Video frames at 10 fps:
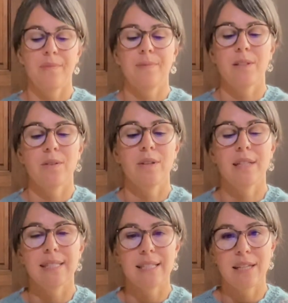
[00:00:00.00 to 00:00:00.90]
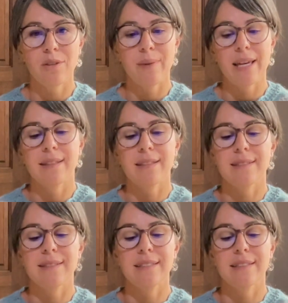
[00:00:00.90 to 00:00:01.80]
So you can see you make
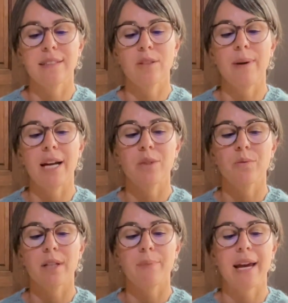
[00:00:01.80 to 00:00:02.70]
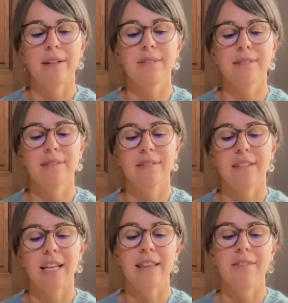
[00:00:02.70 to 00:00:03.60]
these little patchwork panels.
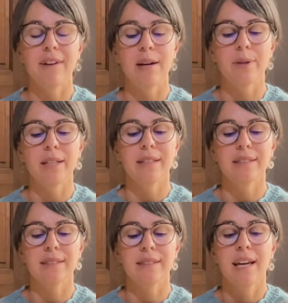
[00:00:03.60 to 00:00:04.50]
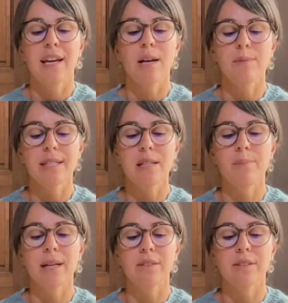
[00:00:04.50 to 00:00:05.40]
And the fabric comes in a
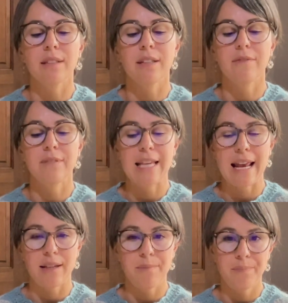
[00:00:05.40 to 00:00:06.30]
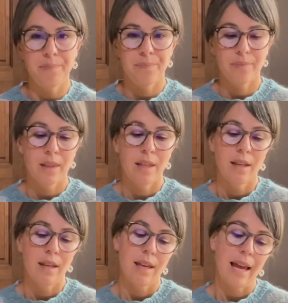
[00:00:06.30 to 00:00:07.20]
bundle of denim
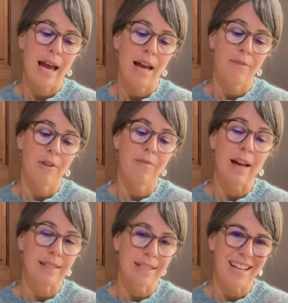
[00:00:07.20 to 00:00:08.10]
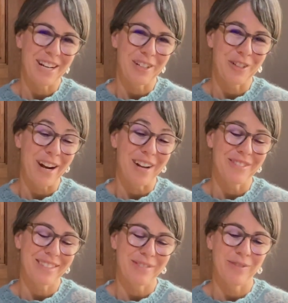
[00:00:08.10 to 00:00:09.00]
from Fancy Tiger
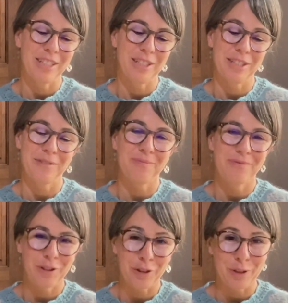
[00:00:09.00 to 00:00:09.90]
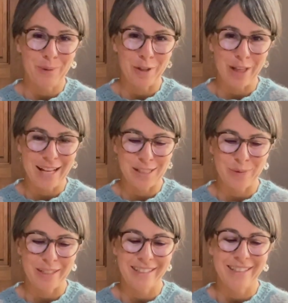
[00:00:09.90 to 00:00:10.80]
Crafts, which you heard about last
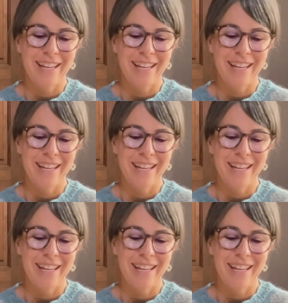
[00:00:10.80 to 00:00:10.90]
week.